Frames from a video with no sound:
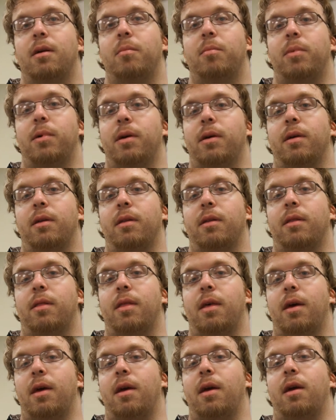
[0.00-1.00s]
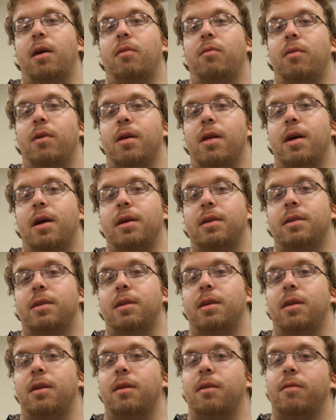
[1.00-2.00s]
But they realized
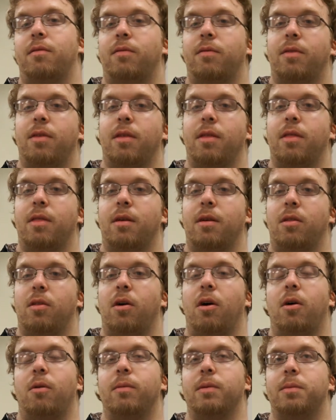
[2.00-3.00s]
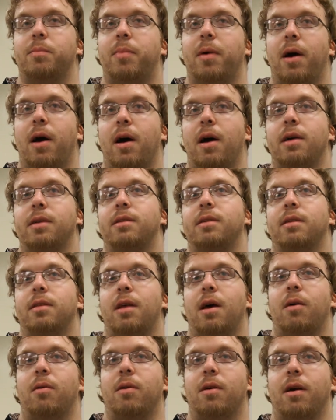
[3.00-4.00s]
that if the law was passed, then
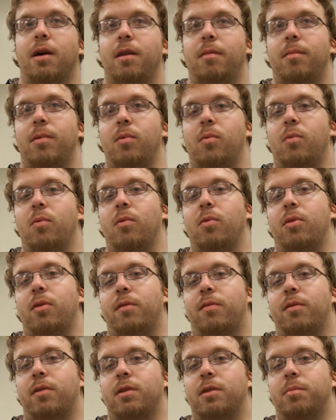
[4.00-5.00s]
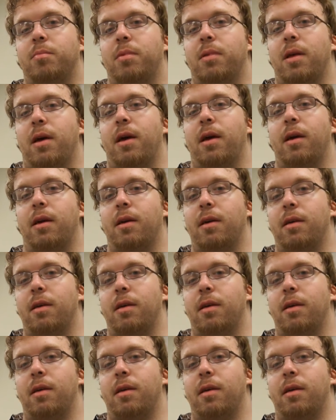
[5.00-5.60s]
that would kind of be the first plank,